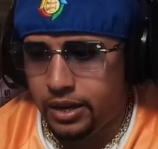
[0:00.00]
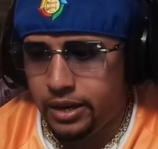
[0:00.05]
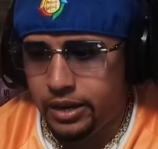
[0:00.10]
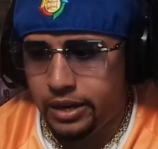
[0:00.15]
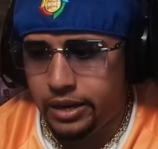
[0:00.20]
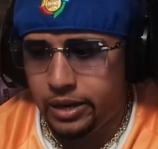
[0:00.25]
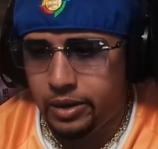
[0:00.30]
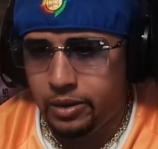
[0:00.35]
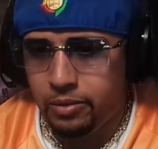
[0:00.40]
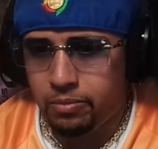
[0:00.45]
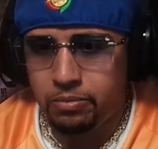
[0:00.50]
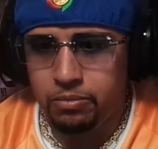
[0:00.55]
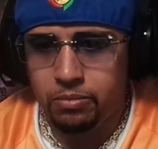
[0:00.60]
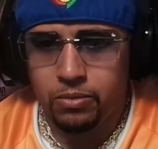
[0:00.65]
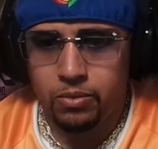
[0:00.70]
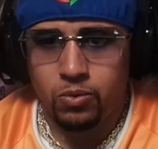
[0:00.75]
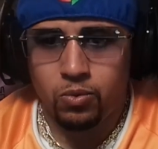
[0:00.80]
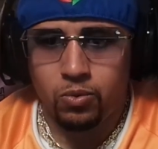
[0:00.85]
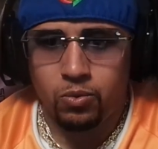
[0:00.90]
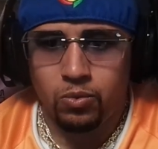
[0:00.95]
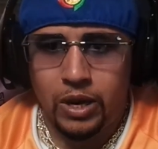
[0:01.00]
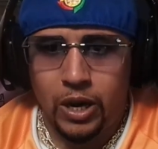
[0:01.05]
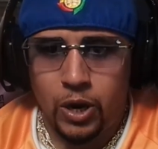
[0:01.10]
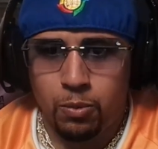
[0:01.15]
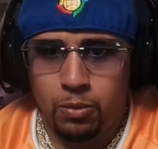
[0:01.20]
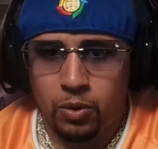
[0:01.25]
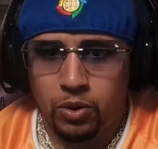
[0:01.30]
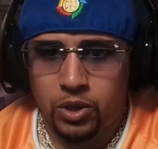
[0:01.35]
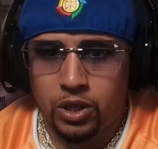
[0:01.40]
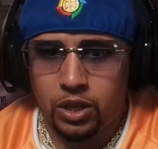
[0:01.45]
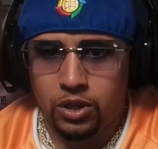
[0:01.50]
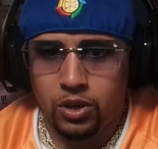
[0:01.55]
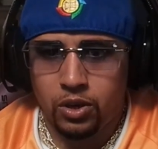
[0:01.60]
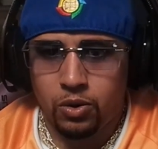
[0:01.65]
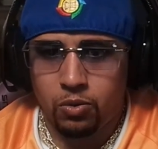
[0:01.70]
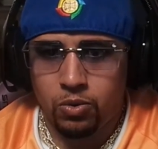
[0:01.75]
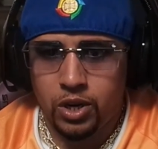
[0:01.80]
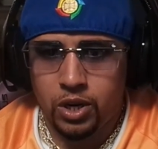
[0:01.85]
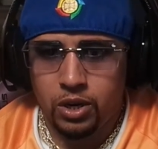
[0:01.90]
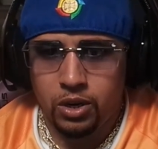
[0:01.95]
help me with the
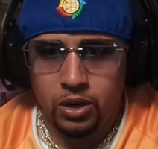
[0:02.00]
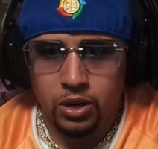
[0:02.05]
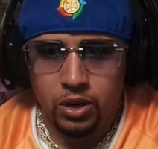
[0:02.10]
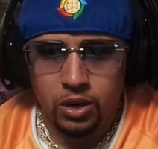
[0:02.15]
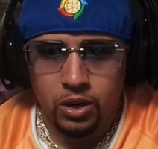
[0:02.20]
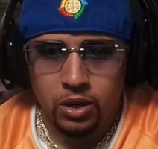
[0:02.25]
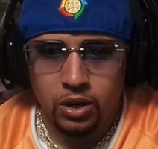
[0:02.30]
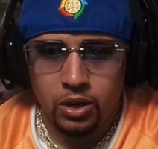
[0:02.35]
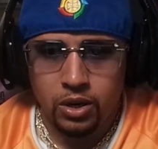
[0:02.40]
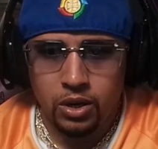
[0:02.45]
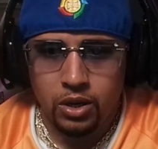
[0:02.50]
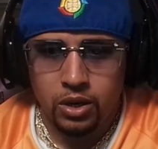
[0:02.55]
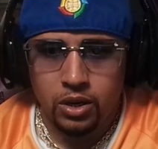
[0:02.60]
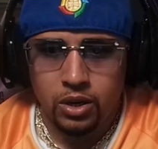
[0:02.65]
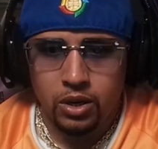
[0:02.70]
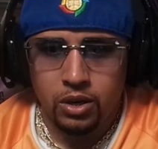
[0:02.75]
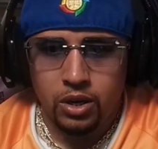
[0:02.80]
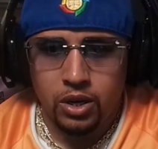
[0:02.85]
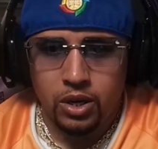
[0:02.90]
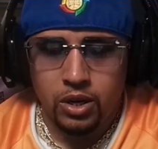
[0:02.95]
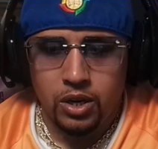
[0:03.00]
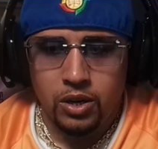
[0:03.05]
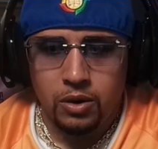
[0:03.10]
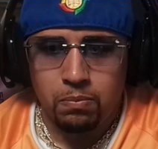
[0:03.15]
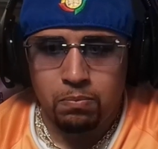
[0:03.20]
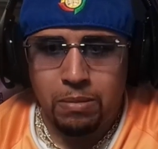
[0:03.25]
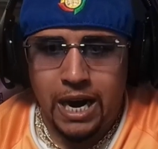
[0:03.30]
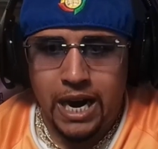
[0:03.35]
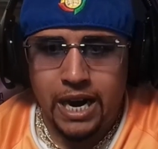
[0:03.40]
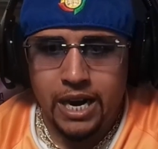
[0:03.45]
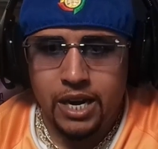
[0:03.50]
third one. My